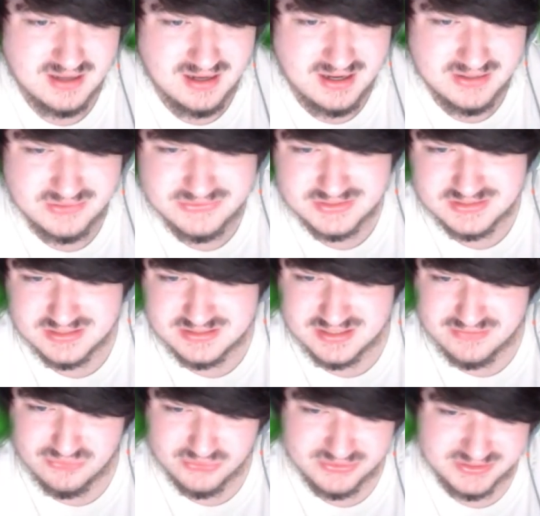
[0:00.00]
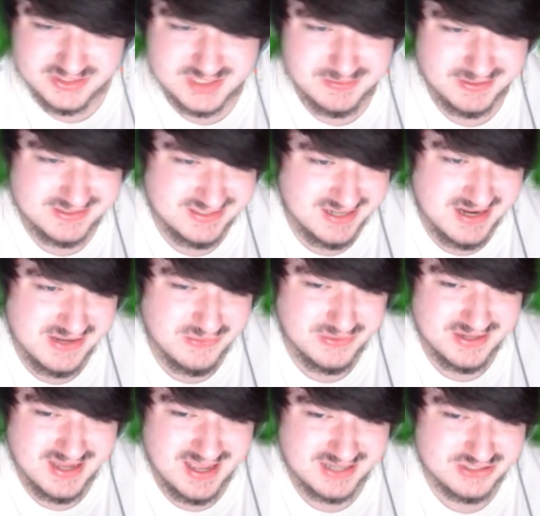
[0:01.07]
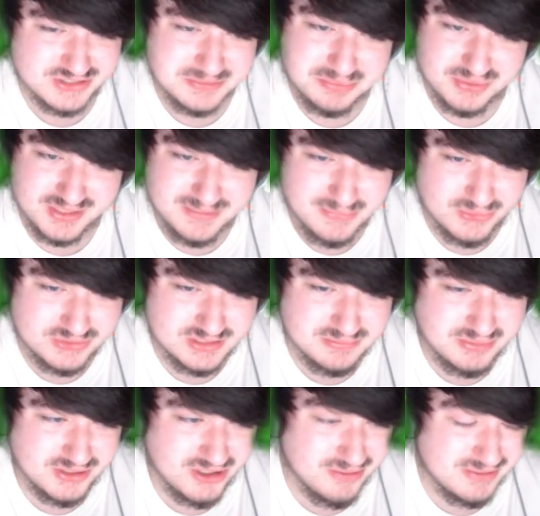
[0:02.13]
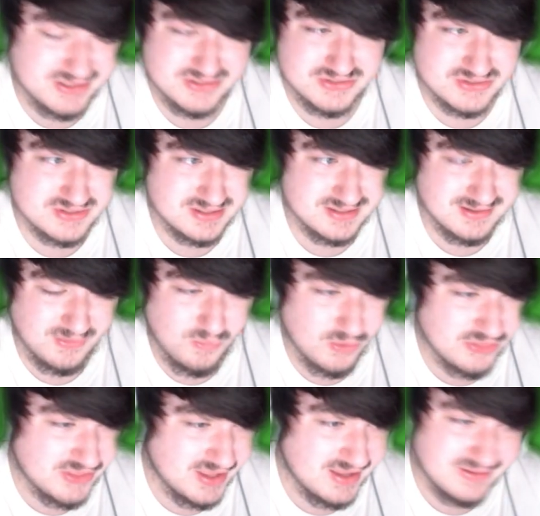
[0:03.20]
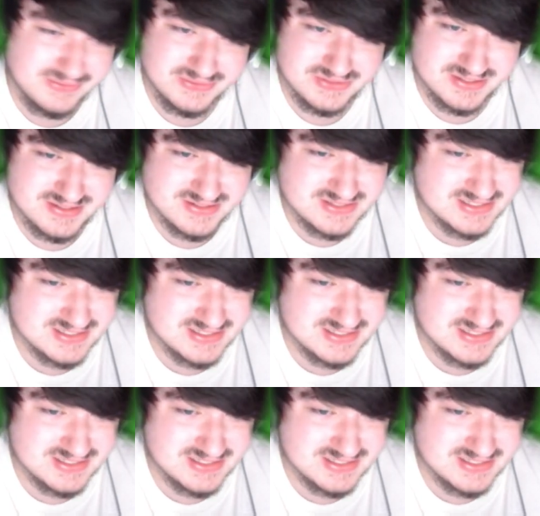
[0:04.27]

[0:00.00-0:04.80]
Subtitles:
I don't think the dev really expected anyone to actually play multiplayer, because what the hell is this?